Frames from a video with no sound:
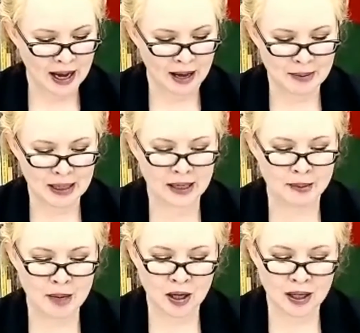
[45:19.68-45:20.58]
in
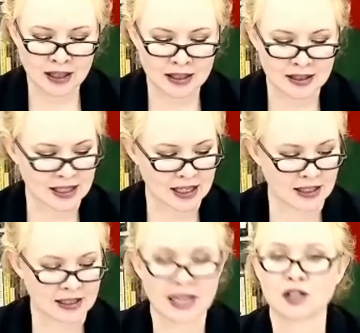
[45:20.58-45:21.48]
American Indian Studies
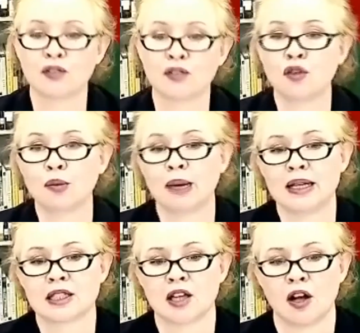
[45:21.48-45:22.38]
as a Fulbright
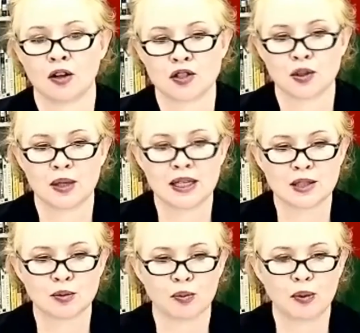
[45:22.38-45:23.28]
Scholar. So
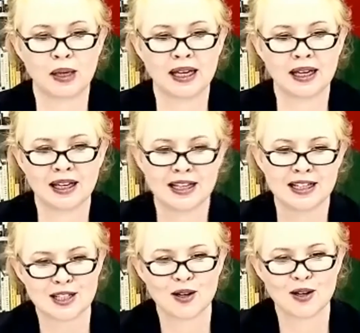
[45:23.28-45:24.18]
we
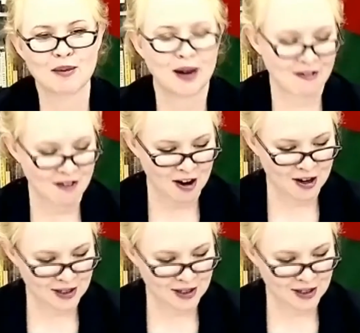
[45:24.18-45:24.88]
consider him one of ours,